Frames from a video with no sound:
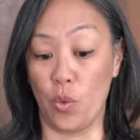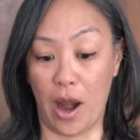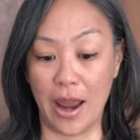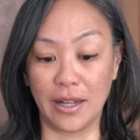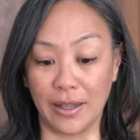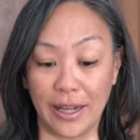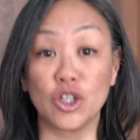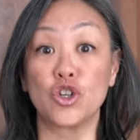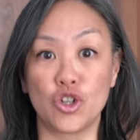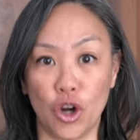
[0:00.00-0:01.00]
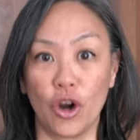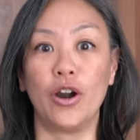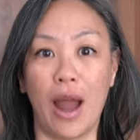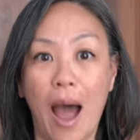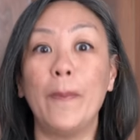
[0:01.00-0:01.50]
where I can like
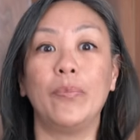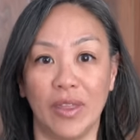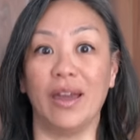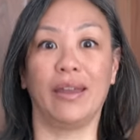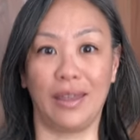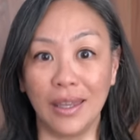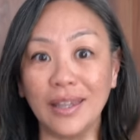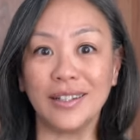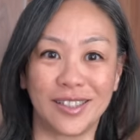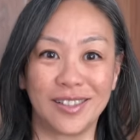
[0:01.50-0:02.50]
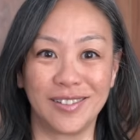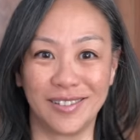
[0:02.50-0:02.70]
turn up the heat.